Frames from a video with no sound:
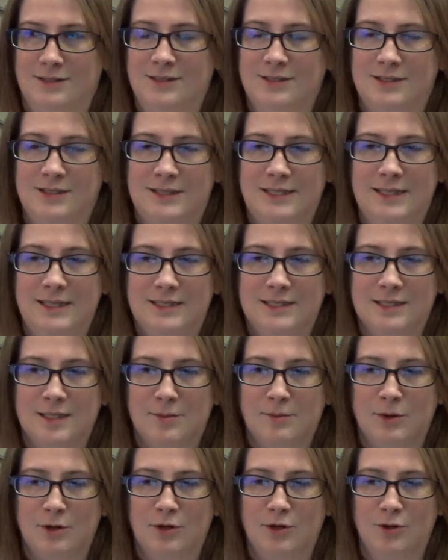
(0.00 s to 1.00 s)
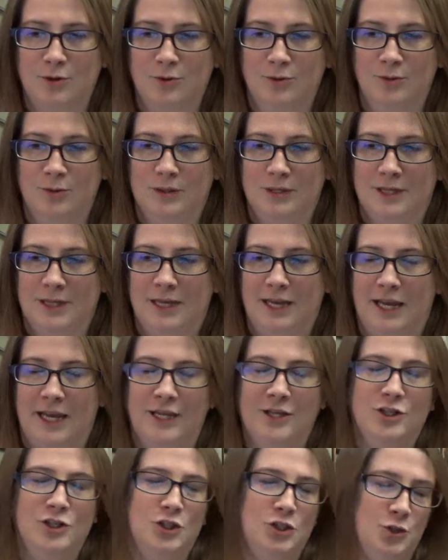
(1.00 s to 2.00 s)
To see someone who
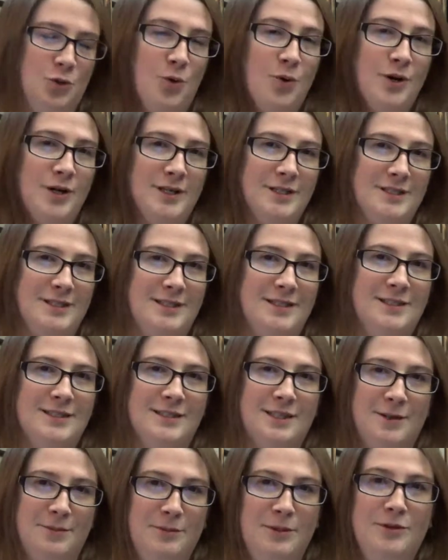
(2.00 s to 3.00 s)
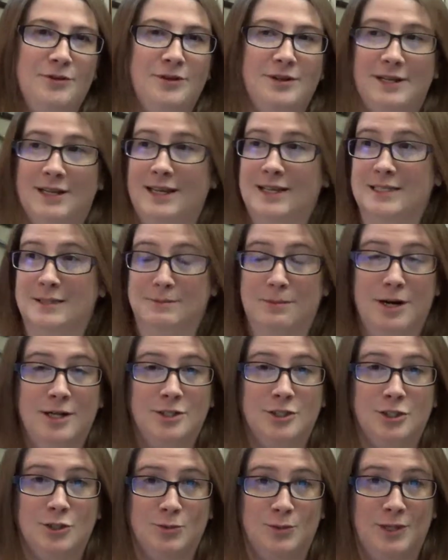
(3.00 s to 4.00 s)
enjoys his community as
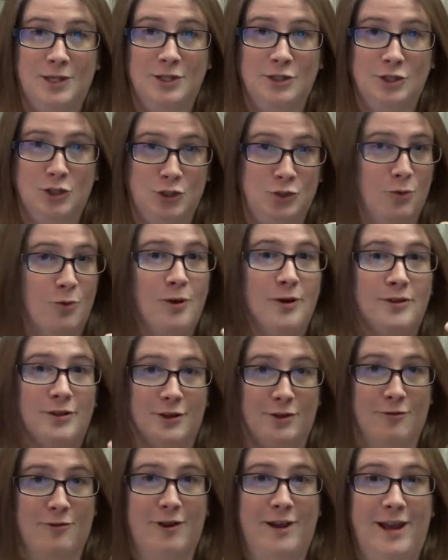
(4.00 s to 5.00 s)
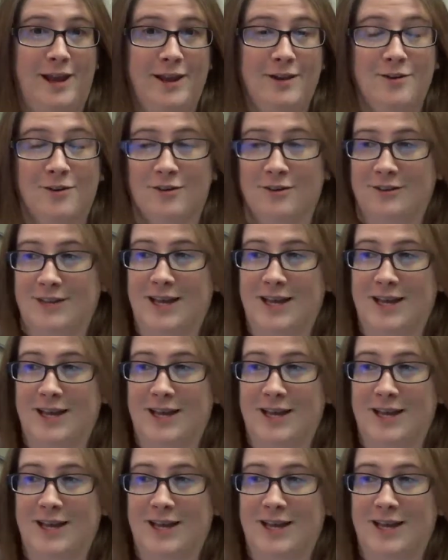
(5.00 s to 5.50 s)
much as we enjoy the creator,